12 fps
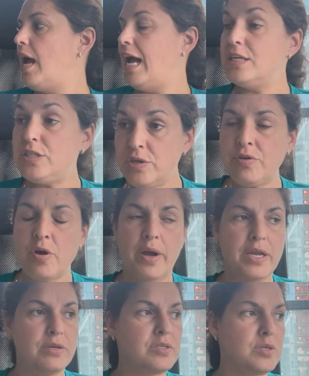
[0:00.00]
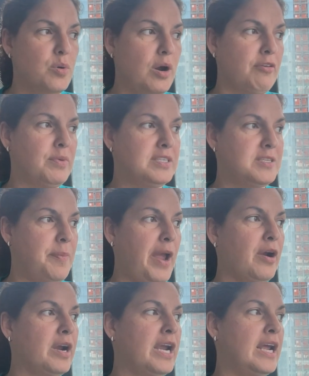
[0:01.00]
As you know, I used to work with Melissa
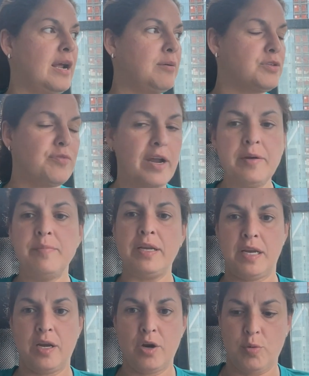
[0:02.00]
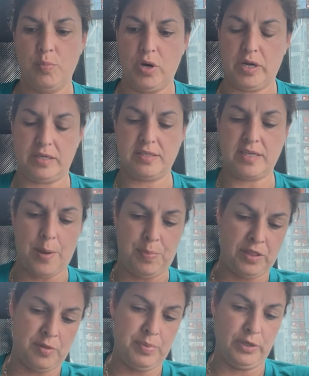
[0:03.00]
Perri and I was recommending her book, Escaping the
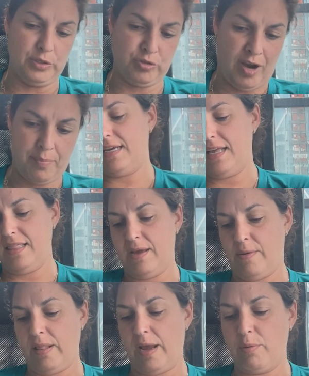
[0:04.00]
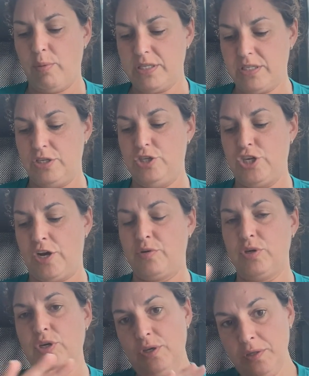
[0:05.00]
Build Trap. They were like, well, what's the
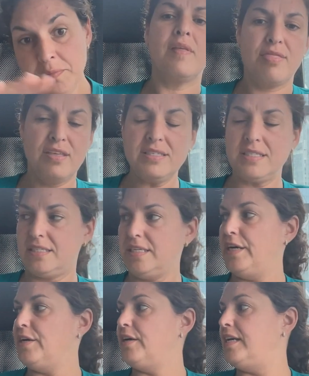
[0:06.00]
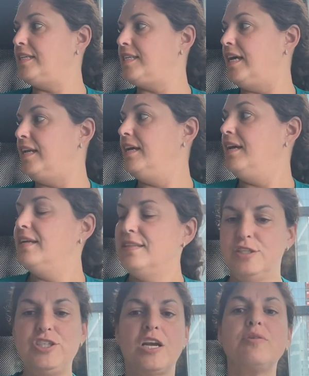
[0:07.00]
general thesis here? And I said, the
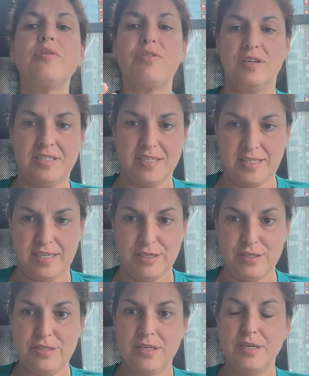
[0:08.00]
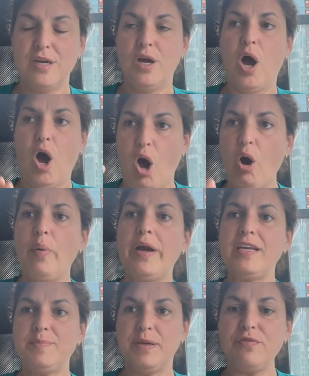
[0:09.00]
general thesis is always
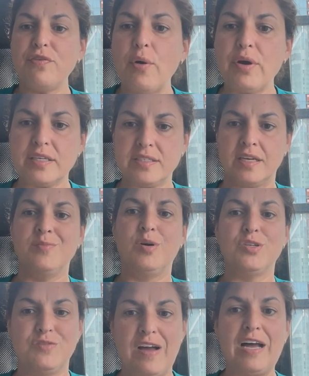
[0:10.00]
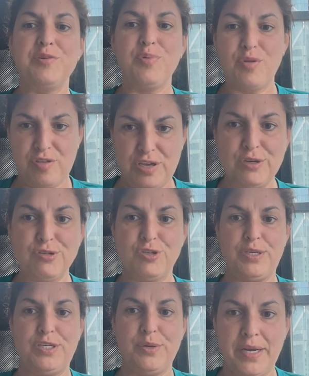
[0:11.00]
be focused on the most valuable thing you should be
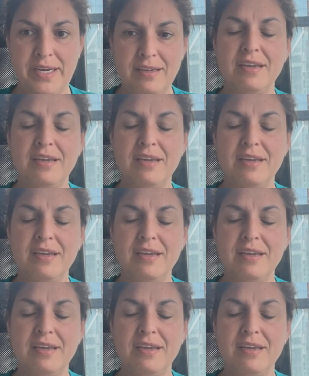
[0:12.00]
doing